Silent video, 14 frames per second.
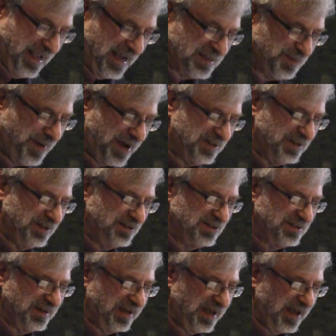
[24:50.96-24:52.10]
expected
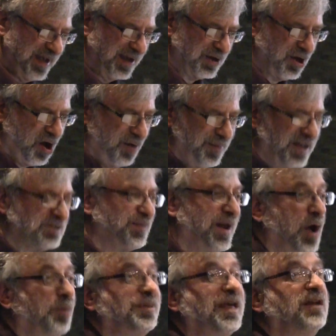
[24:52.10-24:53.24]
comments, but
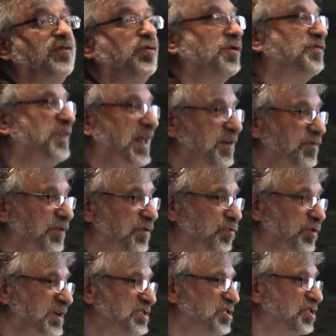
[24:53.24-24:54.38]
I hope they give you a flavor of the
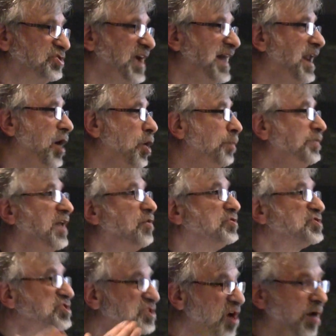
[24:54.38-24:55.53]
research, and I hope they don't
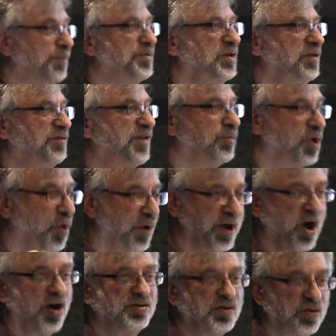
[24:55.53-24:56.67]
stop you from going
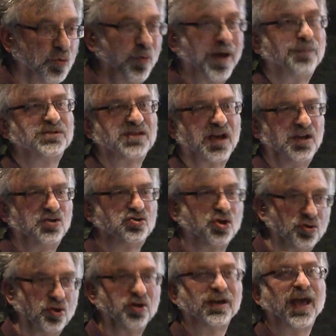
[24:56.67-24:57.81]
onto the website to
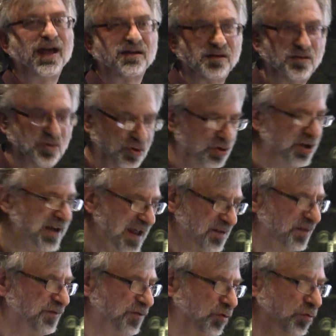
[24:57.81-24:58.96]
look at
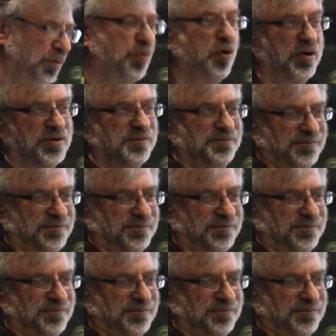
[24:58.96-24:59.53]
the full report.